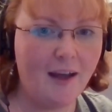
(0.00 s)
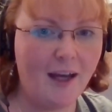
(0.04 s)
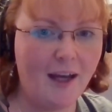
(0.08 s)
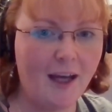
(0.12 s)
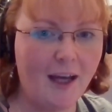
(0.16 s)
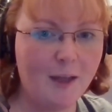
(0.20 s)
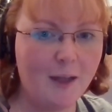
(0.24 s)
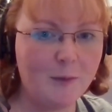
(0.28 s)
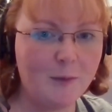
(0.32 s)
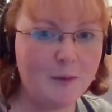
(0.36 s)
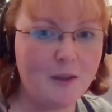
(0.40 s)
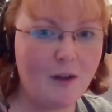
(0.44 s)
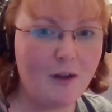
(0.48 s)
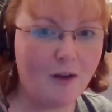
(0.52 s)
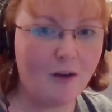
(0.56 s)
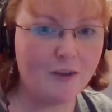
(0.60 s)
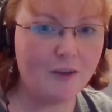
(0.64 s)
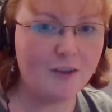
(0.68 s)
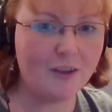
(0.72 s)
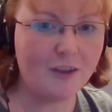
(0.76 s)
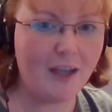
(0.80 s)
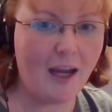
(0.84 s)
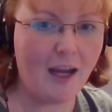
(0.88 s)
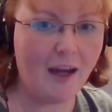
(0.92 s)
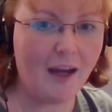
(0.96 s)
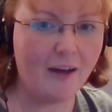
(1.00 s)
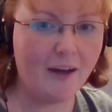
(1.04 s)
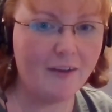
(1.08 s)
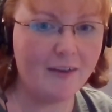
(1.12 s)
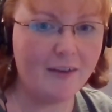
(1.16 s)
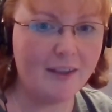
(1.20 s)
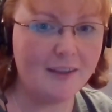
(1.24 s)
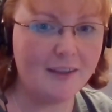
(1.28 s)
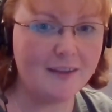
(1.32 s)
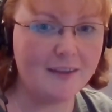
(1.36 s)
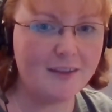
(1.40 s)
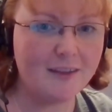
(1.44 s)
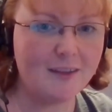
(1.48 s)
how of Care
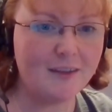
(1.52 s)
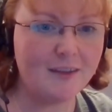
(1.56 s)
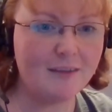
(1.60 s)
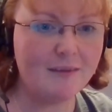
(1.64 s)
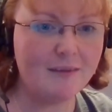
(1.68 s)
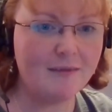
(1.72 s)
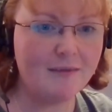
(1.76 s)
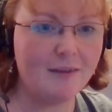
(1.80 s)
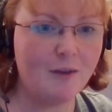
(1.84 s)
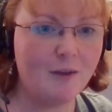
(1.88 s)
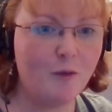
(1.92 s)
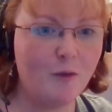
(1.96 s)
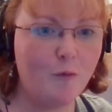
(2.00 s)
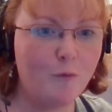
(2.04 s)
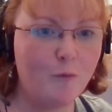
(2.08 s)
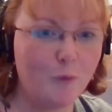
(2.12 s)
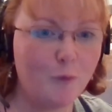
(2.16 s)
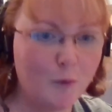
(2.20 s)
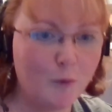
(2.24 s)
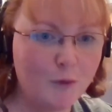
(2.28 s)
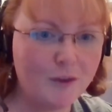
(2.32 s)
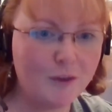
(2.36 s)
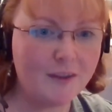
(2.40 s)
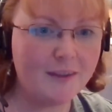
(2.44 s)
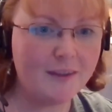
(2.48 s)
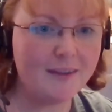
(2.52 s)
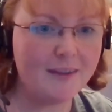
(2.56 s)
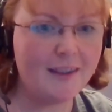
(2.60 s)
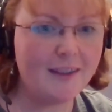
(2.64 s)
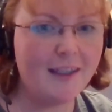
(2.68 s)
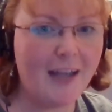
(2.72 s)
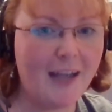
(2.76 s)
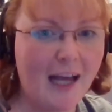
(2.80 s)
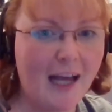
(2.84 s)
is funded. But you can only